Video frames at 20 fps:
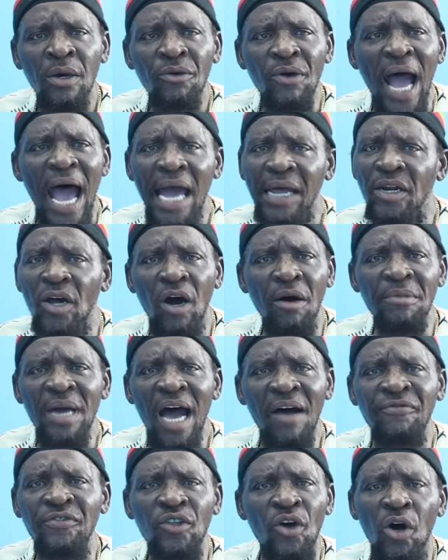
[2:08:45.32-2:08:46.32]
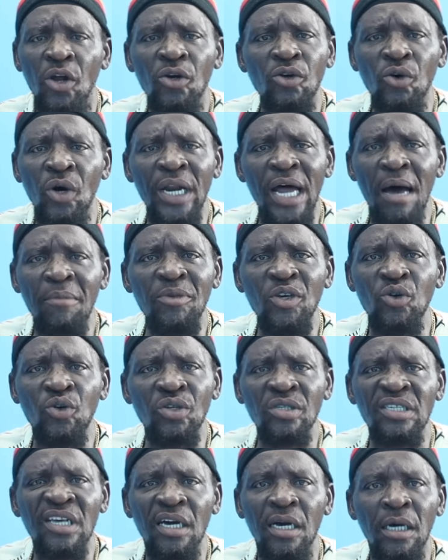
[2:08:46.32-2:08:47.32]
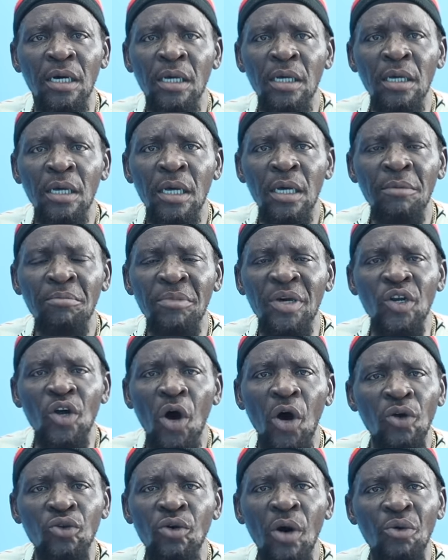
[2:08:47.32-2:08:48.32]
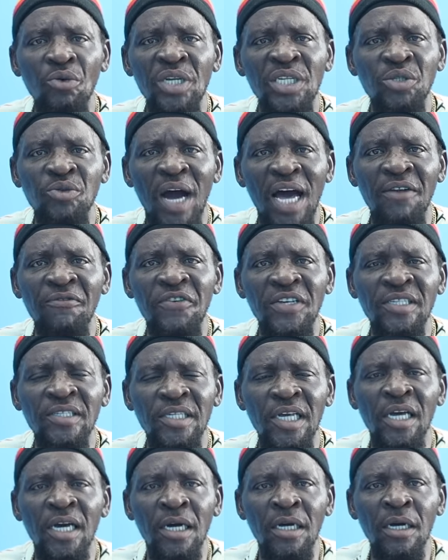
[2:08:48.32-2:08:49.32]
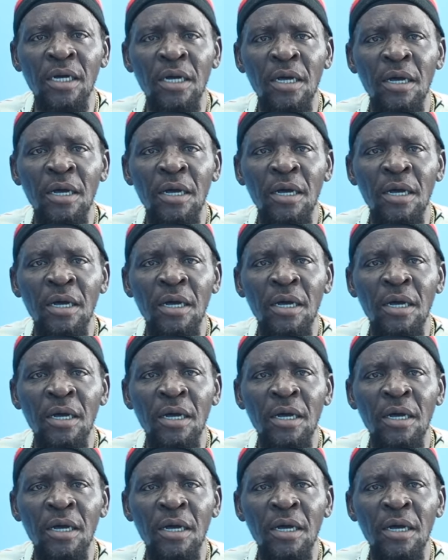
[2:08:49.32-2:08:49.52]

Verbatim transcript: Right now, I have download of music. I don't know which one to sing.